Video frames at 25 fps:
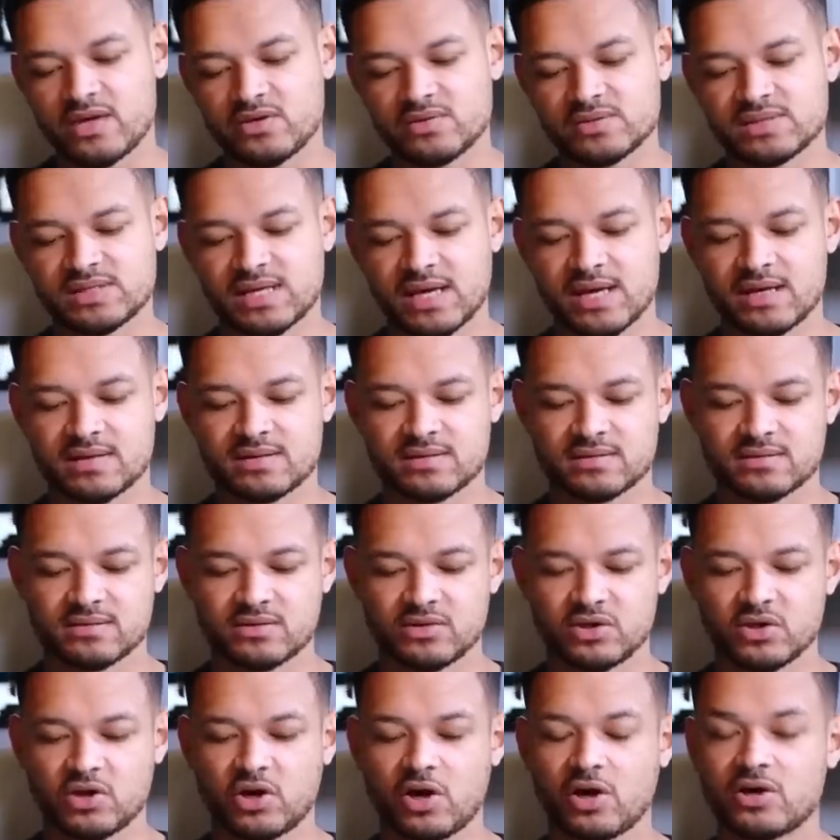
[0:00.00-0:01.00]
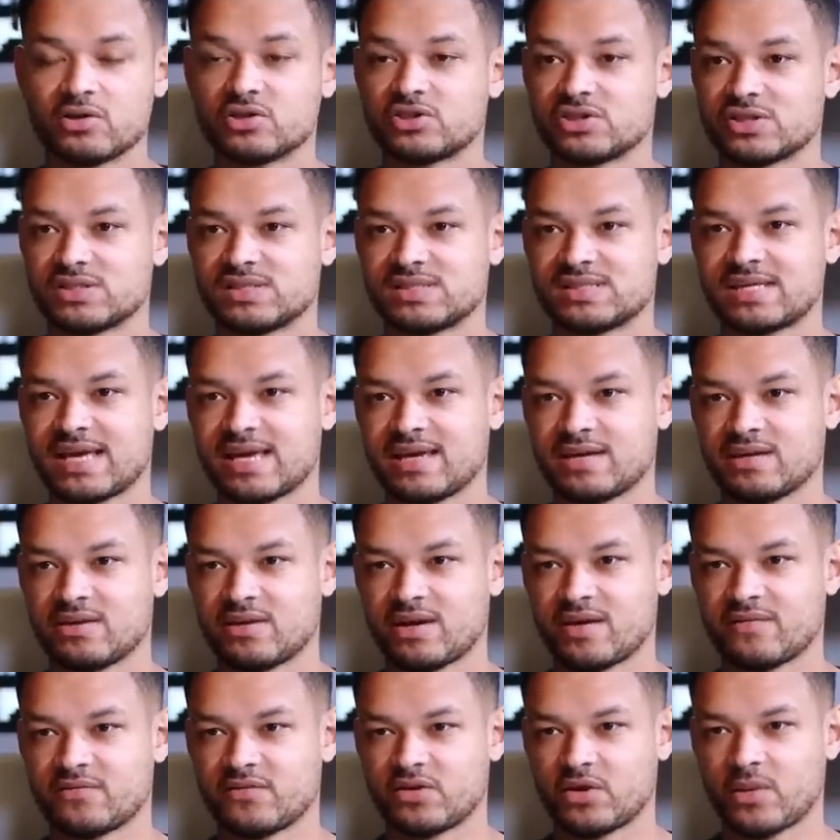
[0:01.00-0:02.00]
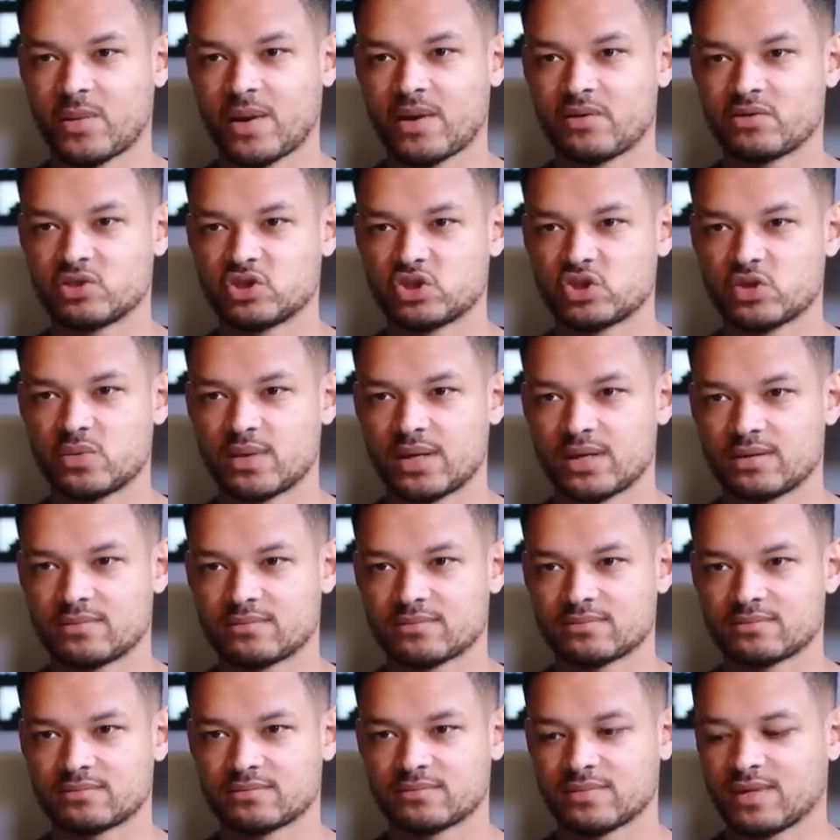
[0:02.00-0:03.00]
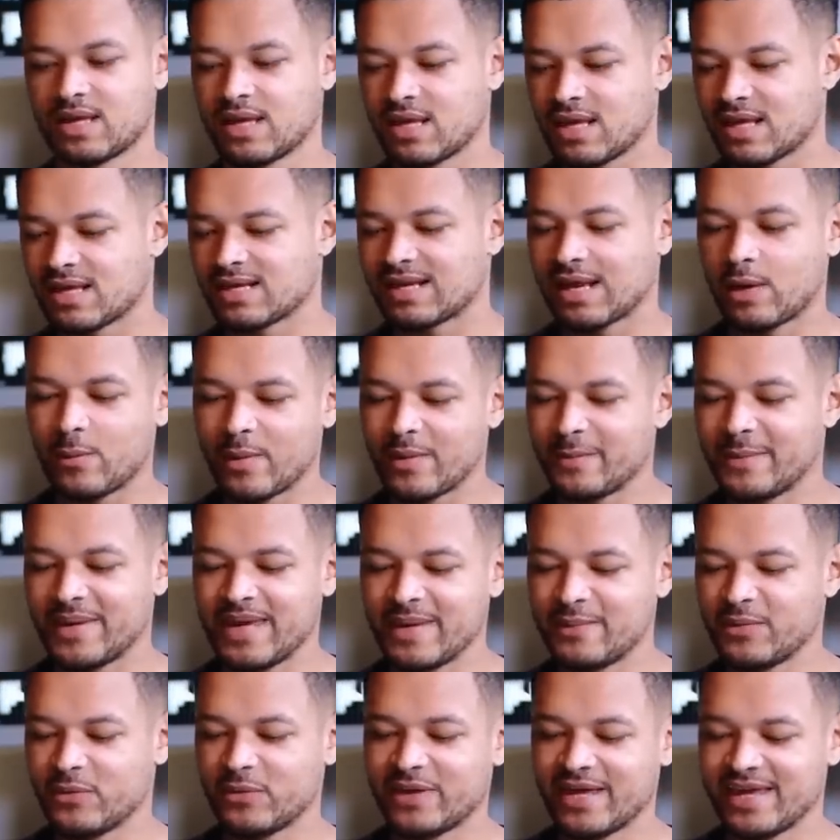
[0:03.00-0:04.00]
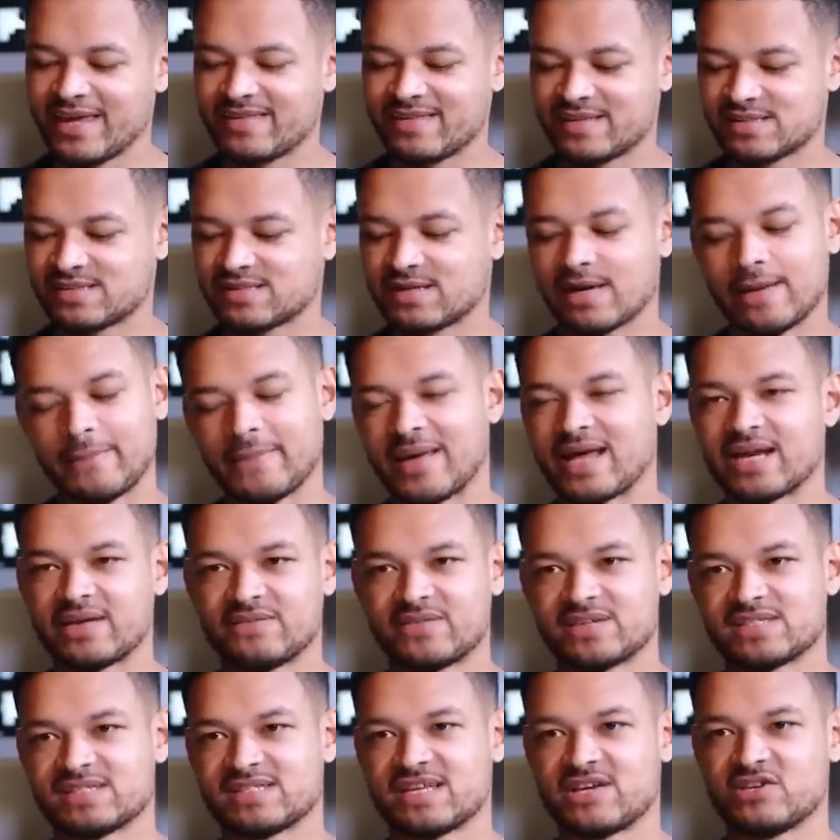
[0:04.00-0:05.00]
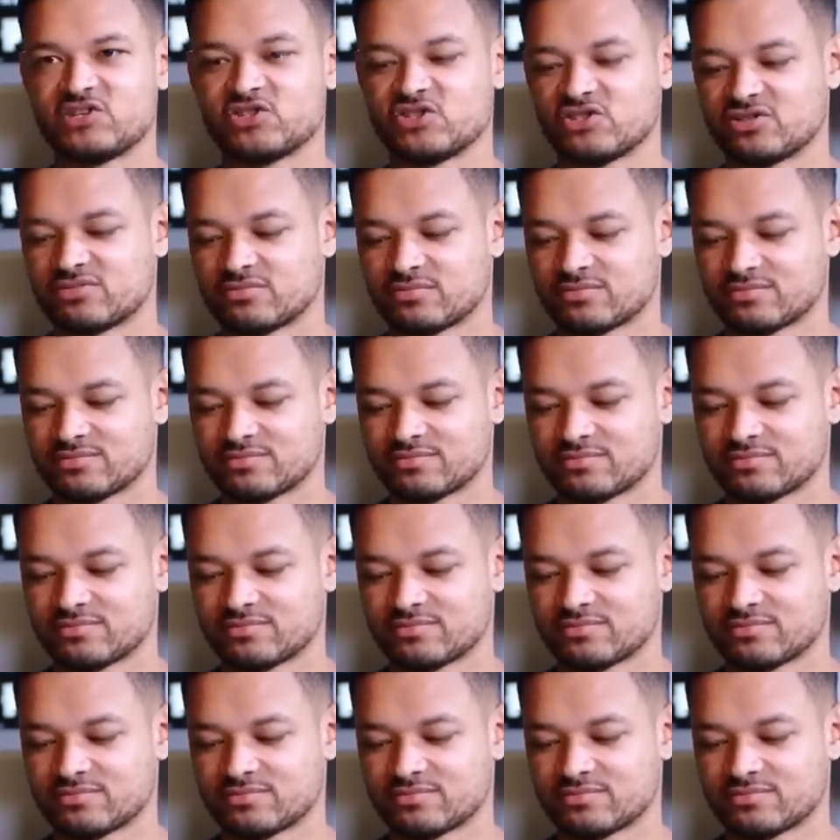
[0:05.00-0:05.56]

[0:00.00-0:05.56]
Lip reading: you said, you can't just say it, you have to go out and do it. Mm. Now, when people hear this term manifestation,